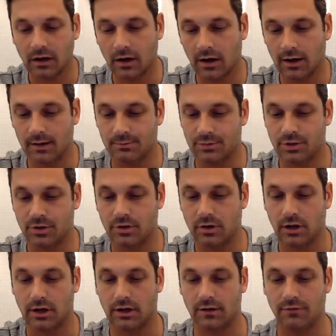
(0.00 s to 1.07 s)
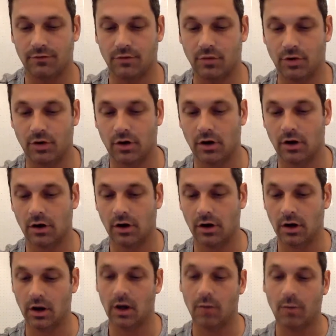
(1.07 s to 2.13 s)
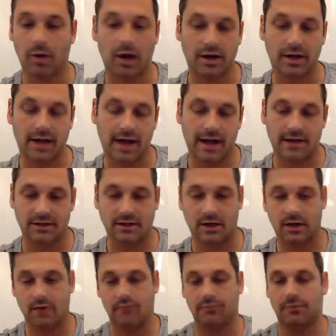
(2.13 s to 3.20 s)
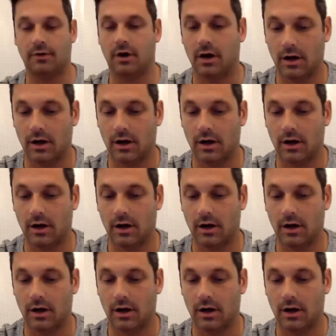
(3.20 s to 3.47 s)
So you can give your podcast kind of,